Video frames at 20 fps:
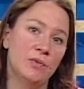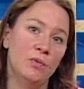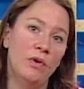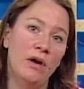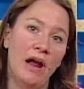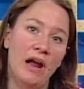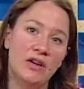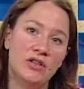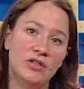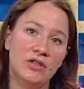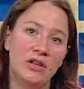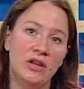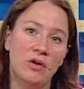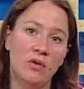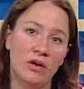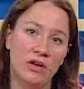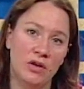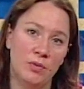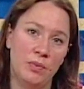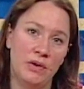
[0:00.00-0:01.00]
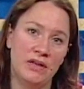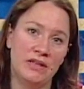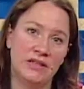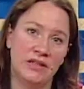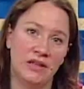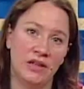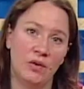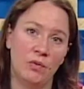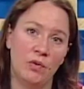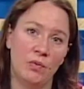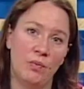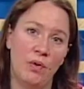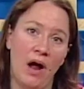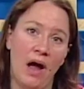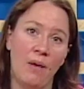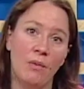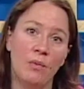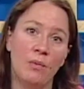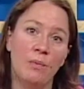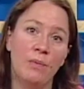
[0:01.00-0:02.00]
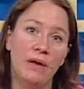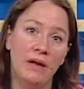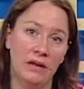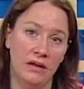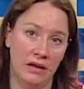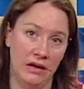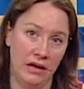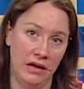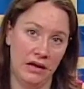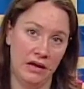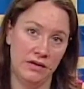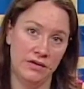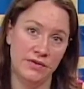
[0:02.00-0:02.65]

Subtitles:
we're actually going to be dealing with probability.